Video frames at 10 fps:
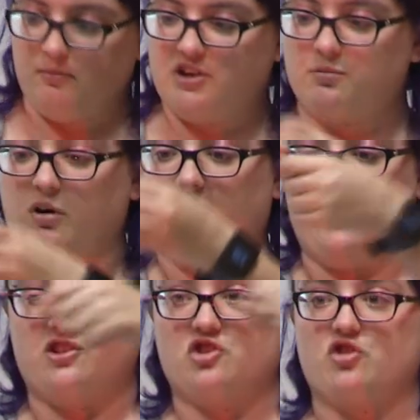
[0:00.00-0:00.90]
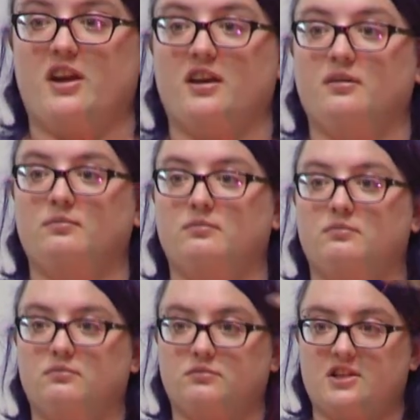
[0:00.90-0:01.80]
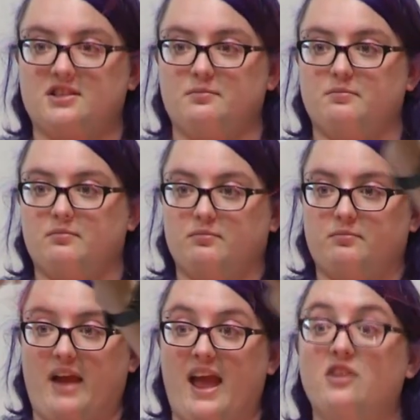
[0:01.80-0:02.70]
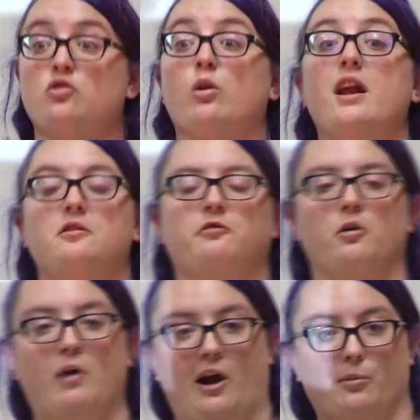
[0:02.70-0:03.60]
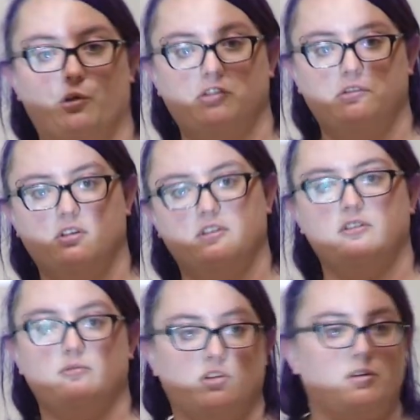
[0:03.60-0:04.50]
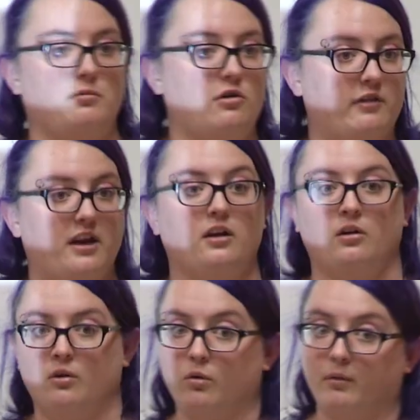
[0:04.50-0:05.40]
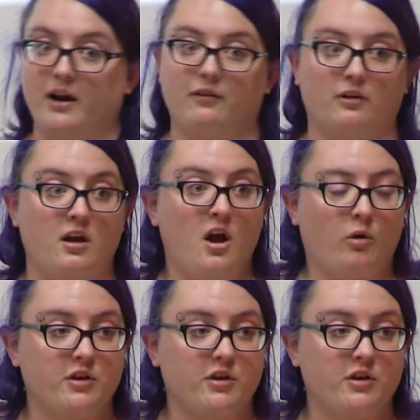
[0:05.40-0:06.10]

much more like string. Doesn't band, great for wearables because when you're moving or whatever,